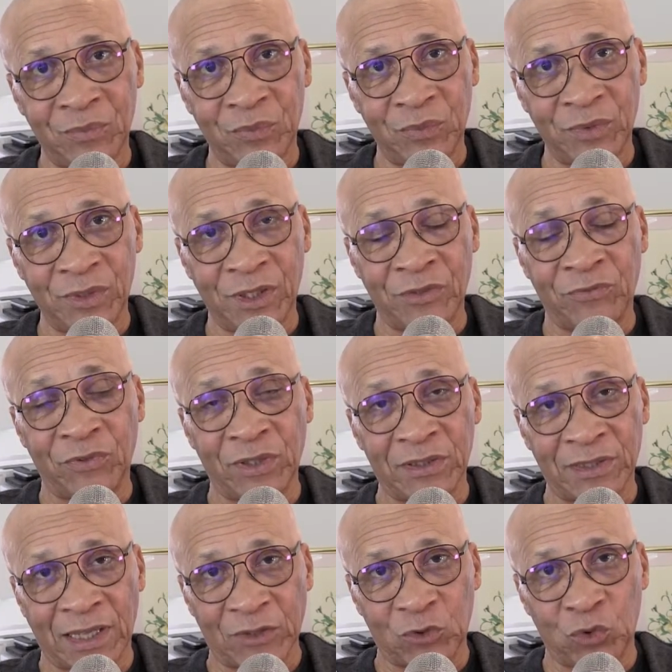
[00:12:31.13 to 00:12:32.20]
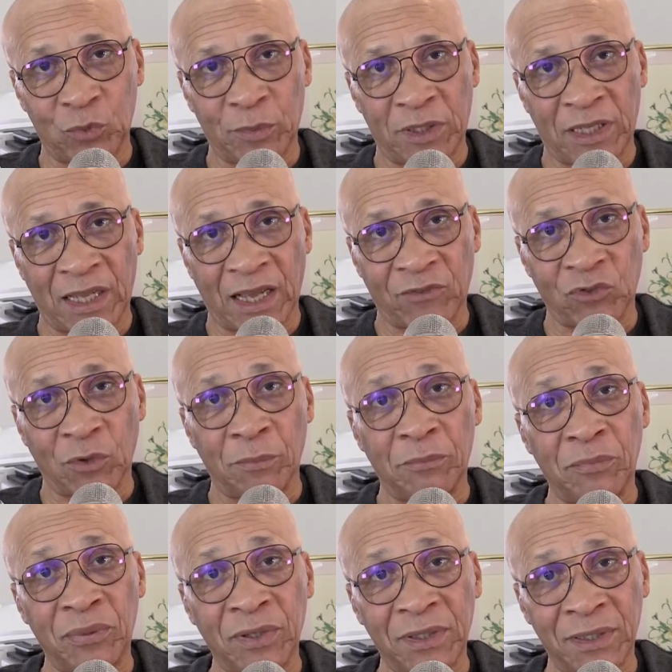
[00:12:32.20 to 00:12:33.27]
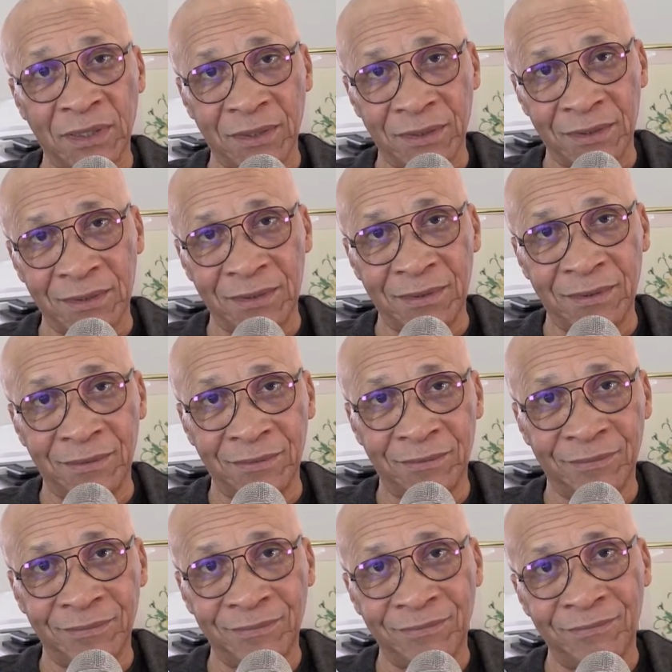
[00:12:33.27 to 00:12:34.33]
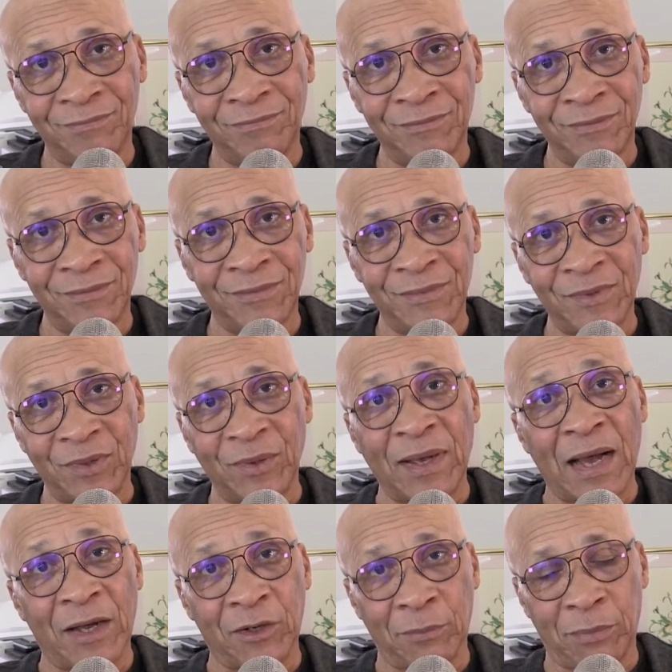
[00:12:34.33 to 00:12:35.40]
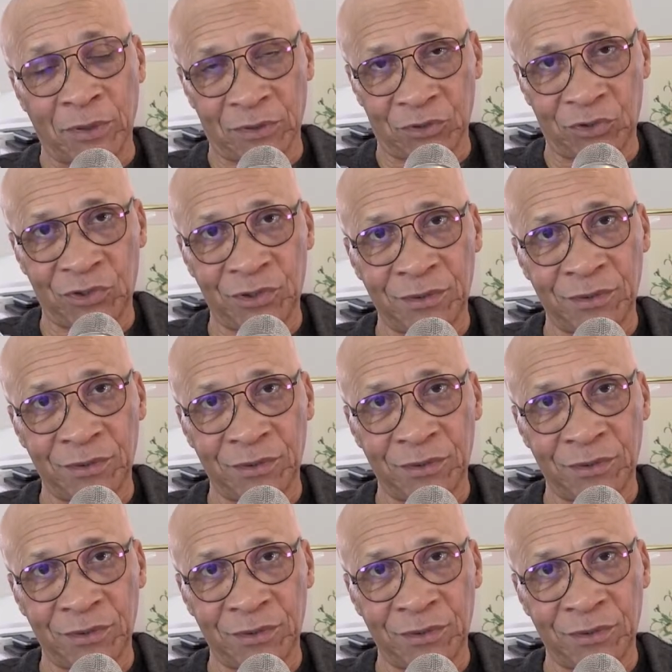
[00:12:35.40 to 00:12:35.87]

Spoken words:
It feels like to me they have some pretty good counterpunch.